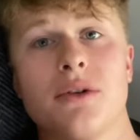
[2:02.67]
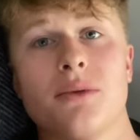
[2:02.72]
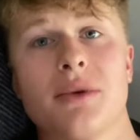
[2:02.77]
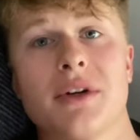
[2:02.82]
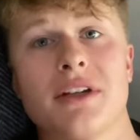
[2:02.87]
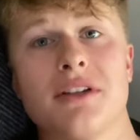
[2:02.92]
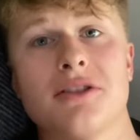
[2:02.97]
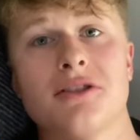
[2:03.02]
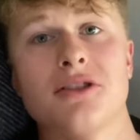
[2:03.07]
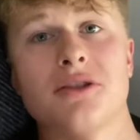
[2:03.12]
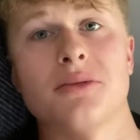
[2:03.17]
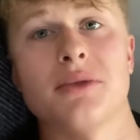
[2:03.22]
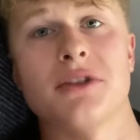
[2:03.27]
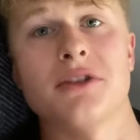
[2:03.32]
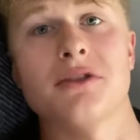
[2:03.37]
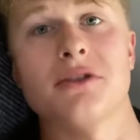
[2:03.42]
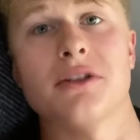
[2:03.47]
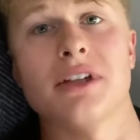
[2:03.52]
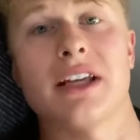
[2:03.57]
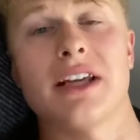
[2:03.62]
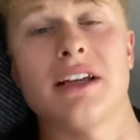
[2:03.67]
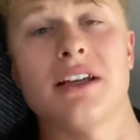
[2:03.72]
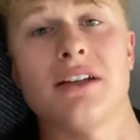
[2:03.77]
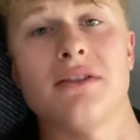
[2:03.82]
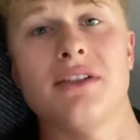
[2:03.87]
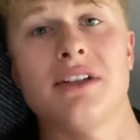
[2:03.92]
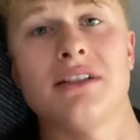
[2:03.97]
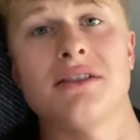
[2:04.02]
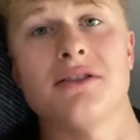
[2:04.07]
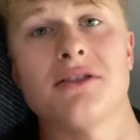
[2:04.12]
where you stop enjoying it,
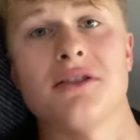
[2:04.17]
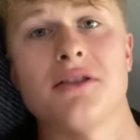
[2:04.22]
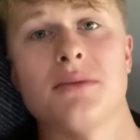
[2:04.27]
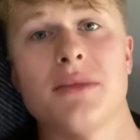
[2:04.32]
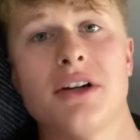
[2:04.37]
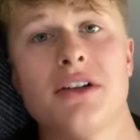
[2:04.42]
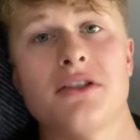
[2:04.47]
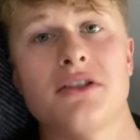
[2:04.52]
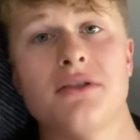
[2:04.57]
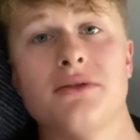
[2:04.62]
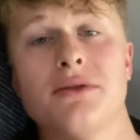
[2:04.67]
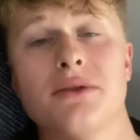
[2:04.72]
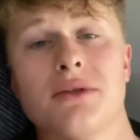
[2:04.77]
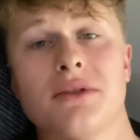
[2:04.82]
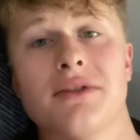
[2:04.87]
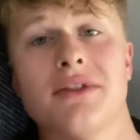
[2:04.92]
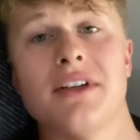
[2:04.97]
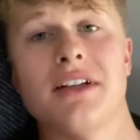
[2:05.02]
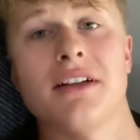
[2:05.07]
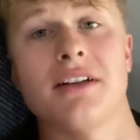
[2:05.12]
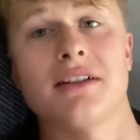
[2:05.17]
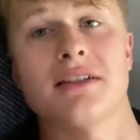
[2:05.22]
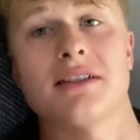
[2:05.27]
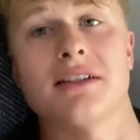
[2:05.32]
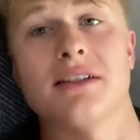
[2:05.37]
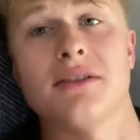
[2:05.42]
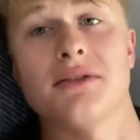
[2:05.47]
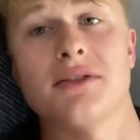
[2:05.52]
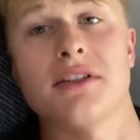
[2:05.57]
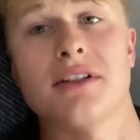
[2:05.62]
you've eaten too much, you're force feeding
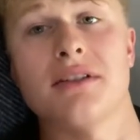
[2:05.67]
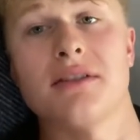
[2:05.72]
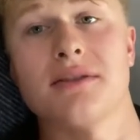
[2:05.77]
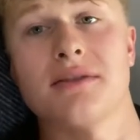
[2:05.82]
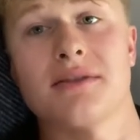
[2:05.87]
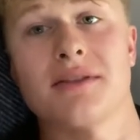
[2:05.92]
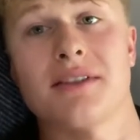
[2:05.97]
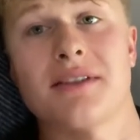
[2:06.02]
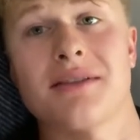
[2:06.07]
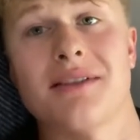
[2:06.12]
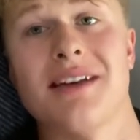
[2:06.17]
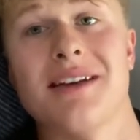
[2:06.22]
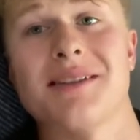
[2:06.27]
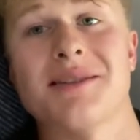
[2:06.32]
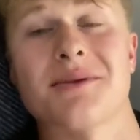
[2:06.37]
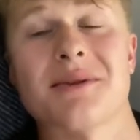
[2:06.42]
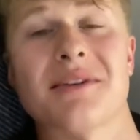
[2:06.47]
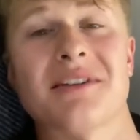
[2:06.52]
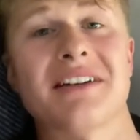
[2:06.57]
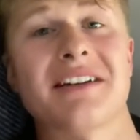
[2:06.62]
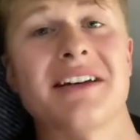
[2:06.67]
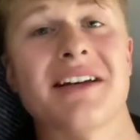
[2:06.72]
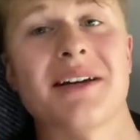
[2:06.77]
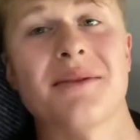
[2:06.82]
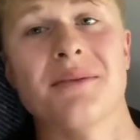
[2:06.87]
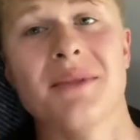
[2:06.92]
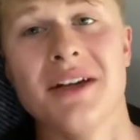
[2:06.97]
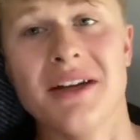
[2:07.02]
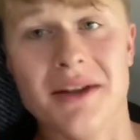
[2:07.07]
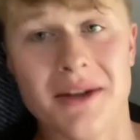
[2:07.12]
yourself, so that's where I
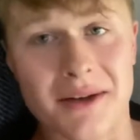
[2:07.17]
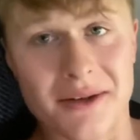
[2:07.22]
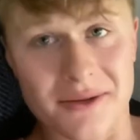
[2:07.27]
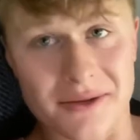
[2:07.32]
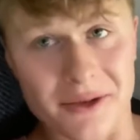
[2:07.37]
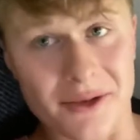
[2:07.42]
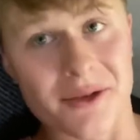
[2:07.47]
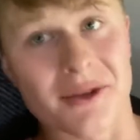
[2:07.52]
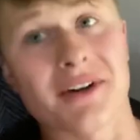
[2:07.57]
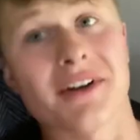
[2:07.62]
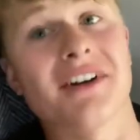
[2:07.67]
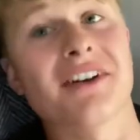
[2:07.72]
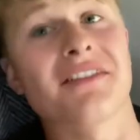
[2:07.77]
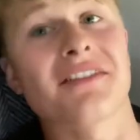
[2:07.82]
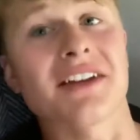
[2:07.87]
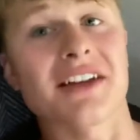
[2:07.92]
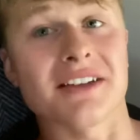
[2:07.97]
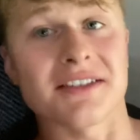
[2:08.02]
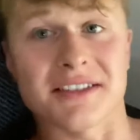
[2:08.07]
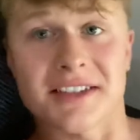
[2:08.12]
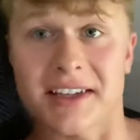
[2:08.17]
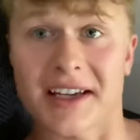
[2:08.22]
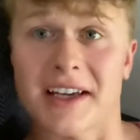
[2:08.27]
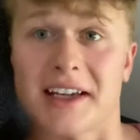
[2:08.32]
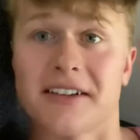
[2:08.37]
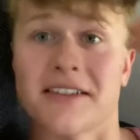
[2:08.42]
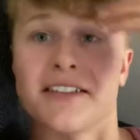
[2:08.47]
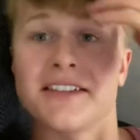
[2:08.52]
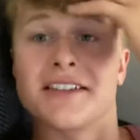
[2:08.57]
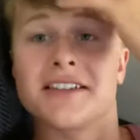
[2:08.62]
am. 4,500
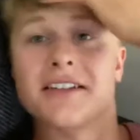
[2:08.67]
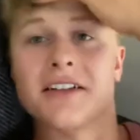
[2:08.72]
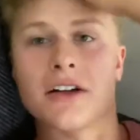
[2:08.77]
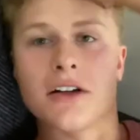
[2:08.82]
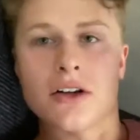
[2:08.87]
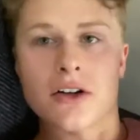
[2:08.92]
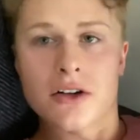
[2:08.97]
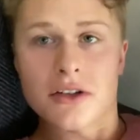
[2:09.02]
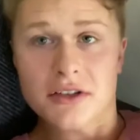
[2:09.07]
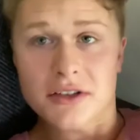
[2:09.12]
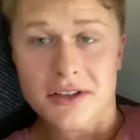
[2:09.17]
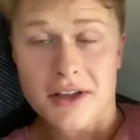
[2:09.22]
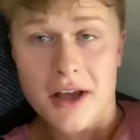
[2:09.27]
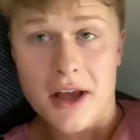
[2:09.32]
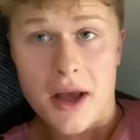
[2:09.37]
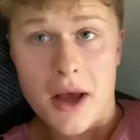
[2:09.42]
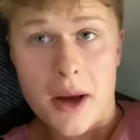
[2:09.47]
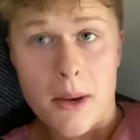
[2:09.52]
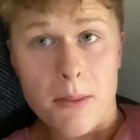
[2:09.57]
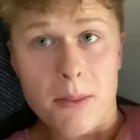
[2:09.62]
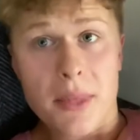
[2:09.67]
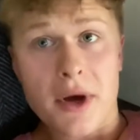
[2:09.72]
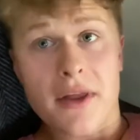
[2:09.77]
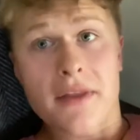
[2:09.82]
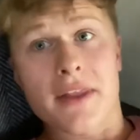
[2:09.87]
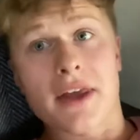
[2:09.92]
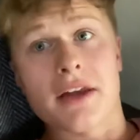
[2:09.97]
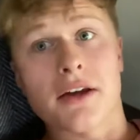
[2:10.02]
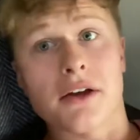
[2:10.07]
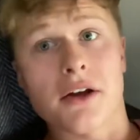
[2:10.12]
calories is a lot,
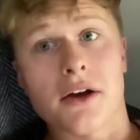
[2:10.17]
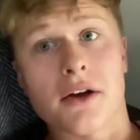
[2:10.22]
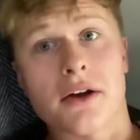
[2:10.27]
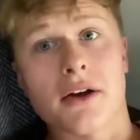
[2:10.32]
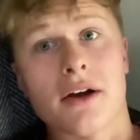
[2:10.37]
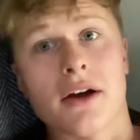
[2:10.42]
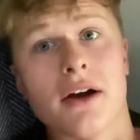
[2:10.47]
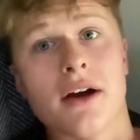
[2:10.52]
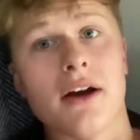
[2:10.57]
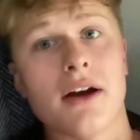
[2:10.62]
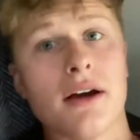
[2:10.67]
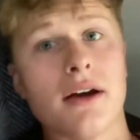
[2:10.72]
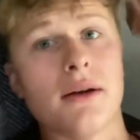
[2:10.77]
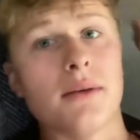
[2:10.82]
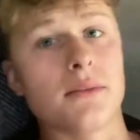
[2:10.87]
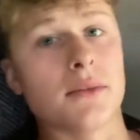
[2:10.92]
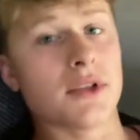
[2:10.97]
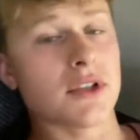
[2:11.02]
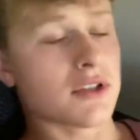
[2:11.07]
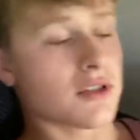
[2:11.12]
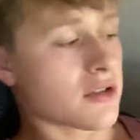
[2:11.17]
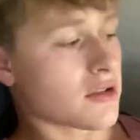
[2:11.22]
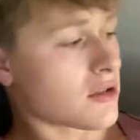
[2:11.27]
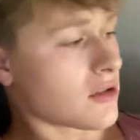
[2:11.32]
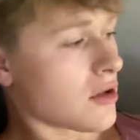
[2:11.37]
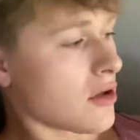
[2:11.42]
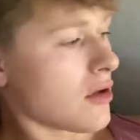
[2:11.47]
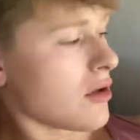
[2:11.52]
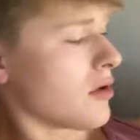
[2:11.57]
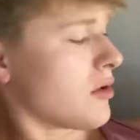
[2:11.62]
but there you go.
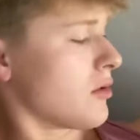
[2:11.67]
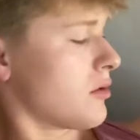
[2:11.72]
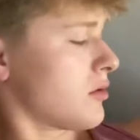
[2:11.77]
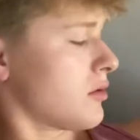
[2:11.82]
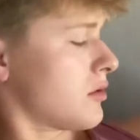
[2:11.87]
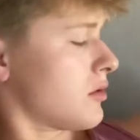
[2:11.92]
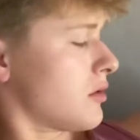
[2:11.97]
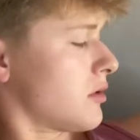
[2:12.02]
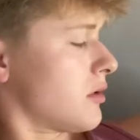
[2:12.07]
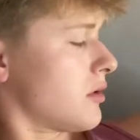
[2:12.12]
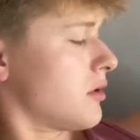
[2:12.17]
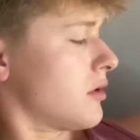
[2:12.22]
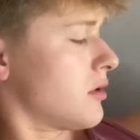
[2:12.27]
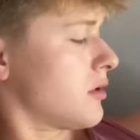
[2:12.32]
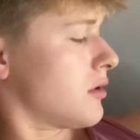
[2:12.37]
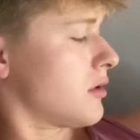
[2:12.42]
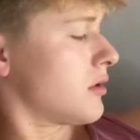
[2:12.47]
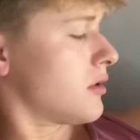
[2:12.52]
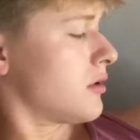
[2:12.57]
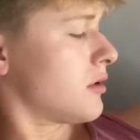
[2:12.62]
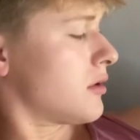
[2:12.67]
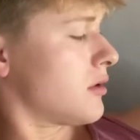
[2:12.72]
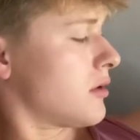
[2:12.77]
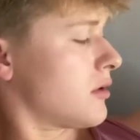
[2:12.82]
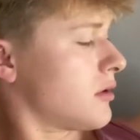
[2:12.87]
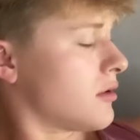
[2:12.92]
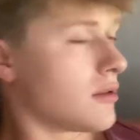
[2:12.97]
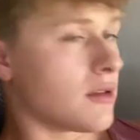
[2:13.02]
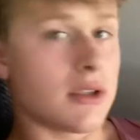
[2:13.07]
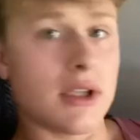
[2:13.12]
So,
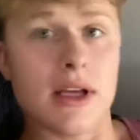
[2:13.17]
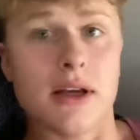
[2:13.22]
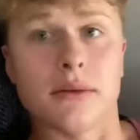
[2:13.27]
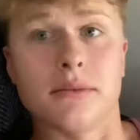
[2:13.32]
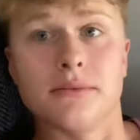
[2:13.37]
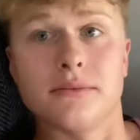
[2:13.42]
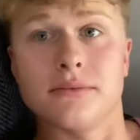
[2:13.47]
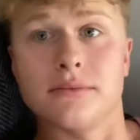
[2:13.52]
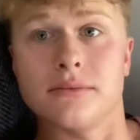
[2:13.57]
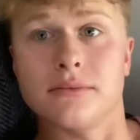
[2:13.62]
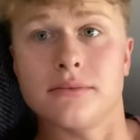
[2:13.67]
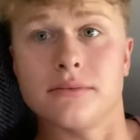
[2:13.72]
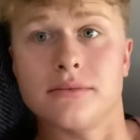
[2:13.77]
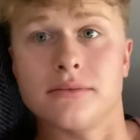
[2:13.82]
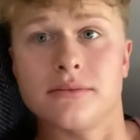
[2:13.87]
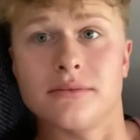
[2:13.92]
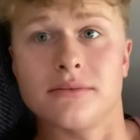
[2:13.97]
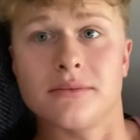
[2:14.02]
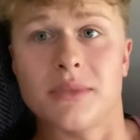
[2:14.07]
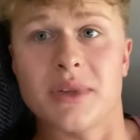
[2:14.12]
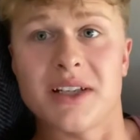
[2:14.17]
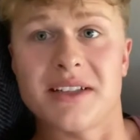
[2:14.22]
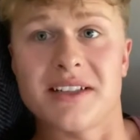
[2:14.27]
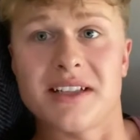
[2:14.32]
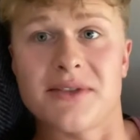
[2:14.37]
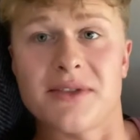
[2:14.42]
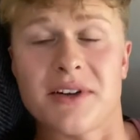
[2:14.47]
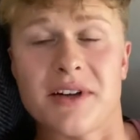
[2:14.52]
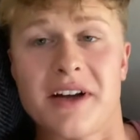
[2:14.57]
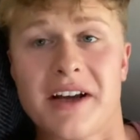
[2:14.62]
yeah. Please
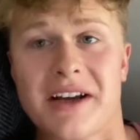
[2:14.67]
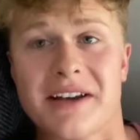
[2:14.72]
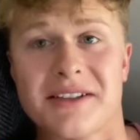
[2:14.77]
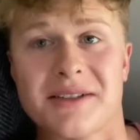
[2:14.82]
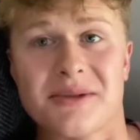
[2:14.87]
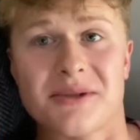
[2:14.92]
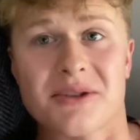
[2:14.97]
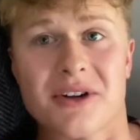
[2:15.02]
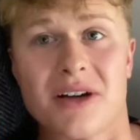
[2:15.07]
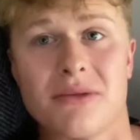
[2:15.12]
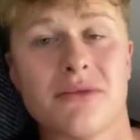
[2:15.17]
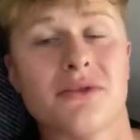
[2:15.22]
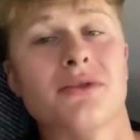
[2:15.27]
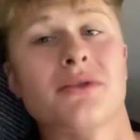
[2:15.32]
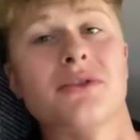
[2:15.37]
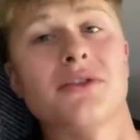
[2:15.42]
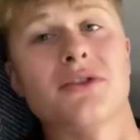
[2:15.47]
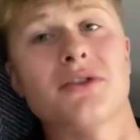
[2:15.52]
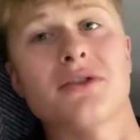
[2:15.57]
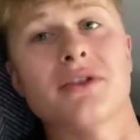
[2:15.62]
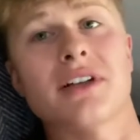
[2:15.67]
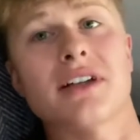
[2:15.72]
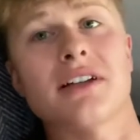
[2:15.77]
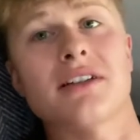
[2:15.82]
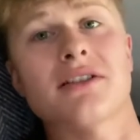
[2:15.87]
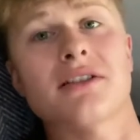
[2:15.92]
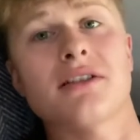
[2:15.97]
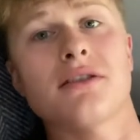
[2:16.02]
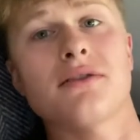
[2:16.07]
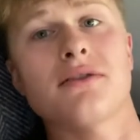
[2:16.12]
leave a like and subscribe if you're enjoying
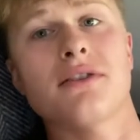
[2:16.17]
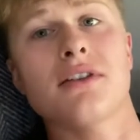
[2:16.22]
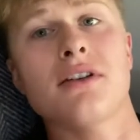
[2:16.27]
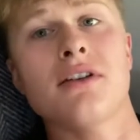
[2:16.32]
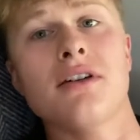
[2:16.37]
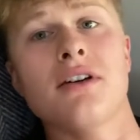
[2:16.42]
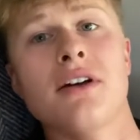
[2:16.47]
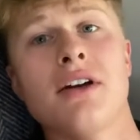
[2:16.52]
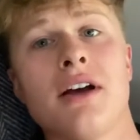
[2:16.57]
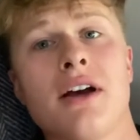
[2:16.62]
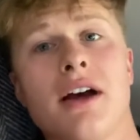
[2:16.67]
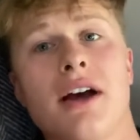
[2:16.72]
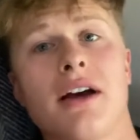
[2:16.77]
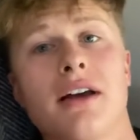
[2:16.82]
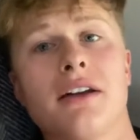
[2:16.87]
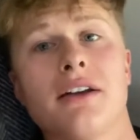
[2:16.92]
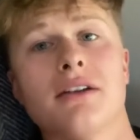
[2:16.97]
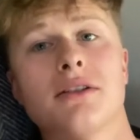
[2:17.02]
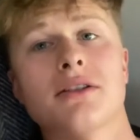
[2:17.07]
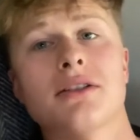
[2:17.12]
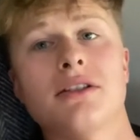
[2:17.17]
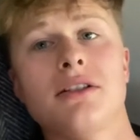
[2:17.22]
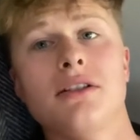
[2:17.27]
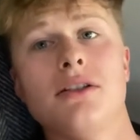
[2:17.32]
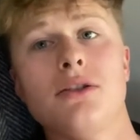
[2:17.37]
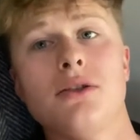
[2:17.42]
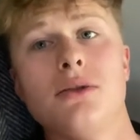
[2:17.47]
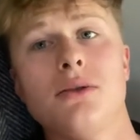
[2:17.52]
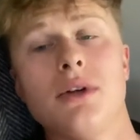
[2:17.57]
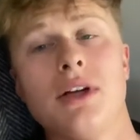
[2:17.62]
it so far. And I'll see
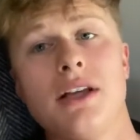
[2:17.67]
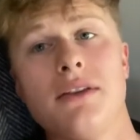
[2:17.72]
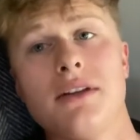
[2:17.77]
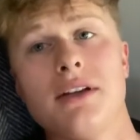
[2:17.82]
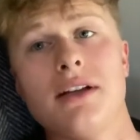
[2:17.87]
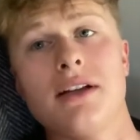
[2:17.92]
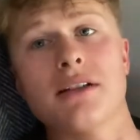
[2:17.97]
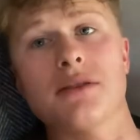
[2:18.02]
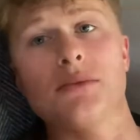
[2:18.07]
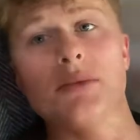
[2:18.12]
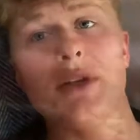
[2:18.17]
you in the next meal.